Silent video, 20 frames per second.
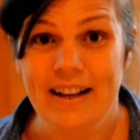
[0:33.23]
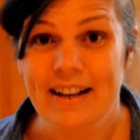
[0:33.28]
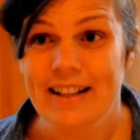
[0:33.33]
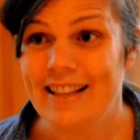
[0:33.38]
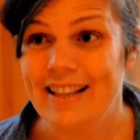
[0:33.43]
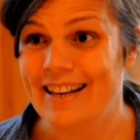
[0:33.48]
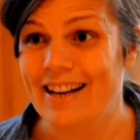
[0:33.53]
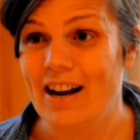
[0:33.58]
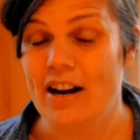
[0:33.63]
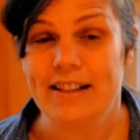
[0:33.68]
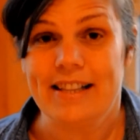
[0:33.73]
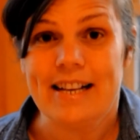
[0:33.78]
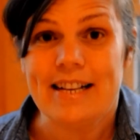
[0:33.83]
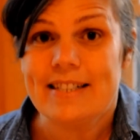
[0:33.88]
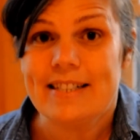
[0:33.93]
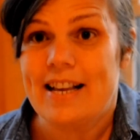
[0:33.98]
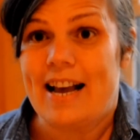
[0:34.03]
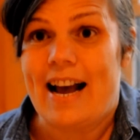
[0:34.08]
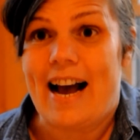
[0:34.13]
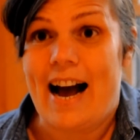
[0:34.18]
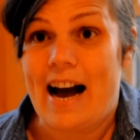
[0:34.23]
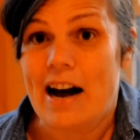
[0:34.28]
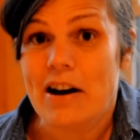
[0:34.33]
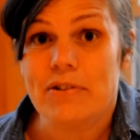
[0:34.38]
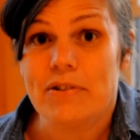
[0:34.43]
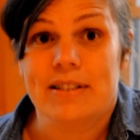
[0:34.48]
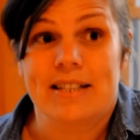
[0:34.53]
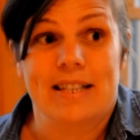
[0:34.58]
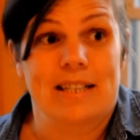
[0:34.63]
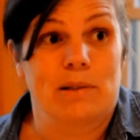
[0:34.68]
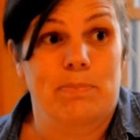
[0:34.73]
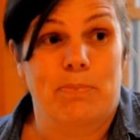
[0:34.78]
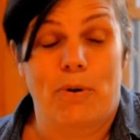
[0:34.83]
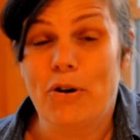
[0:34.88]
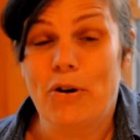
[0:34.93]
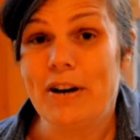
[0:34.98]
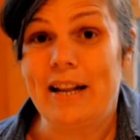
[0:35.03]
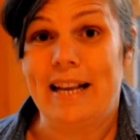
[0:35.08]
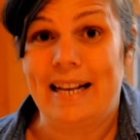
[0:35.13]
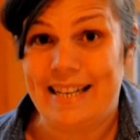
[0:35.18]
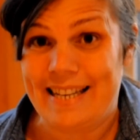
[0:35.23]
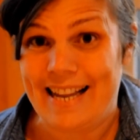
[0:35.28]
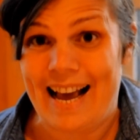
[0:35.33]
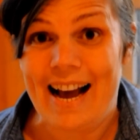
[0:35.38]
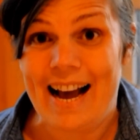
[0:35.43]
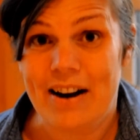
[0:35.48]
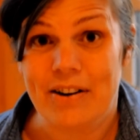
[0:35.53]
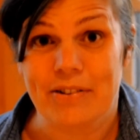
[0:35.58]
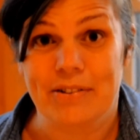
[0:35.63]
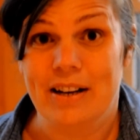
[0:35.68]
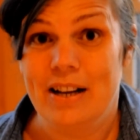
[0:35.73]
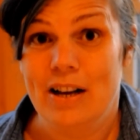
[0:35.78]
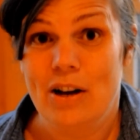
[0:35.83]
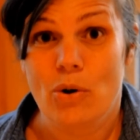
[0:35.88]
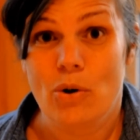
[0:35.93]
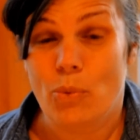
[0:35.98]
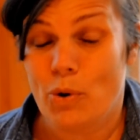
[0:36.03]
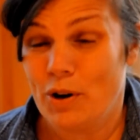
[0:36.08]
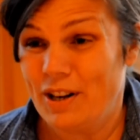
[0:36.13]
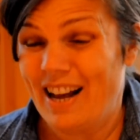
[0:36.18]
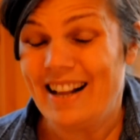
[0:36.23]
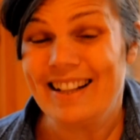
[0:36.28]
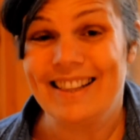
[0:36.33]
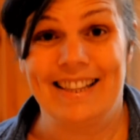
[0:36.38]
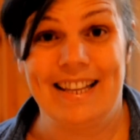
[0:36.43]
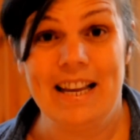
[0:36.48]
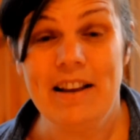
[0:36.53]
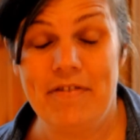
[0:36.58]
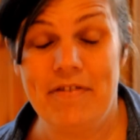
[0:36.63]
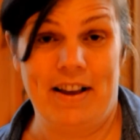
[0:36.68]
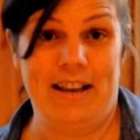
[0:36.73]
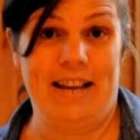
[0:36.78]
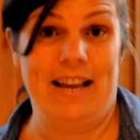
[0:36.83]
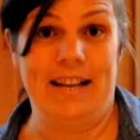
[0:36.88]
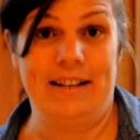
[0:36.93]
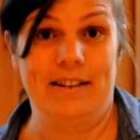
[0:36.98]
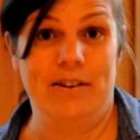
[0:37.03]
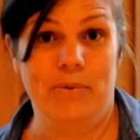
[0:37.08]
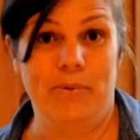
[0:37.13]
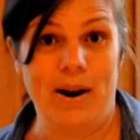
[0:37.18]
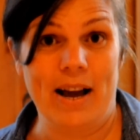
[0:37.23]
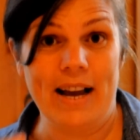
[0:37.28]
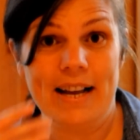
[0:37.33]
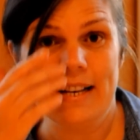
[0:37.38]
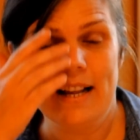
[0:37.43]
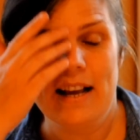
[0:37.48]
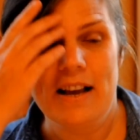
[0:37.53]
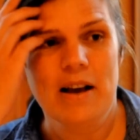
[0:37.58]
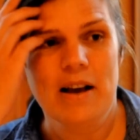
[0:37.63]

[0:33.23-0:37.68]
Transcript: Like, unless the house is burning down, we're not leaving it, right?